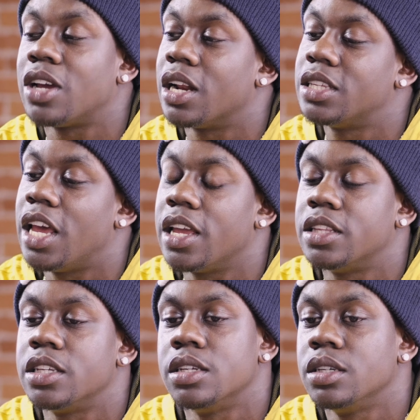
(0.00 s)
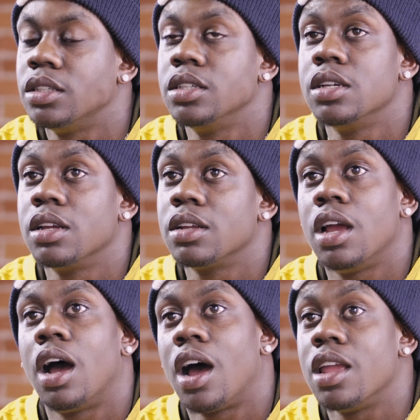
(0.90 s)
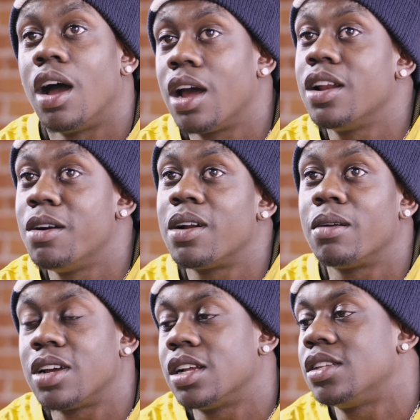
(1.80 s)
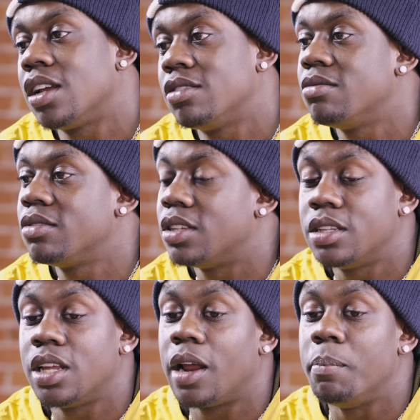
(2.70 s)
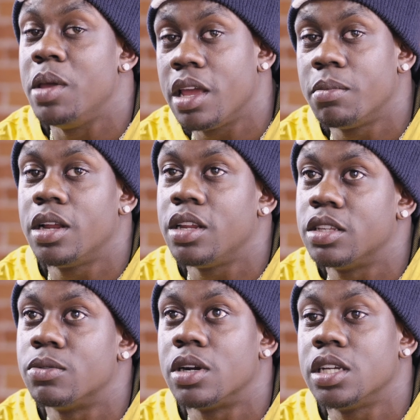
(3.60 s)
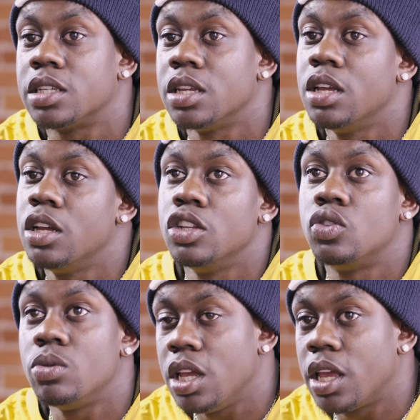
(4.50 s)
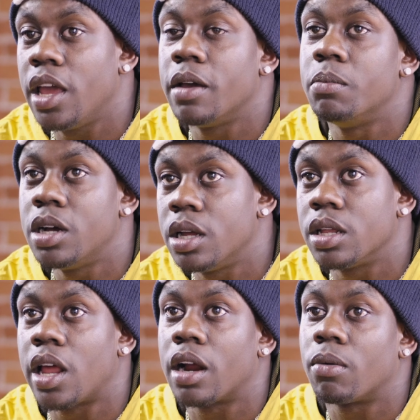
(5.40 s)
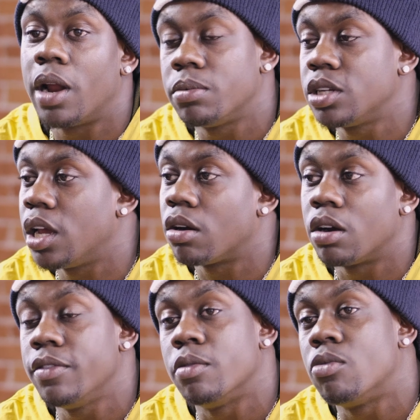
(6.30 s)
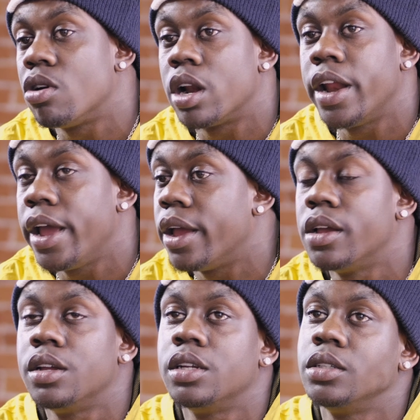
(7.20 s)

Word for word: I'm, trying to take it to y'all. Y'all know what I'm trying to take it to, to, to that big money, to where it's 20k a month, like a rap check, mm-hmm. or even more than that.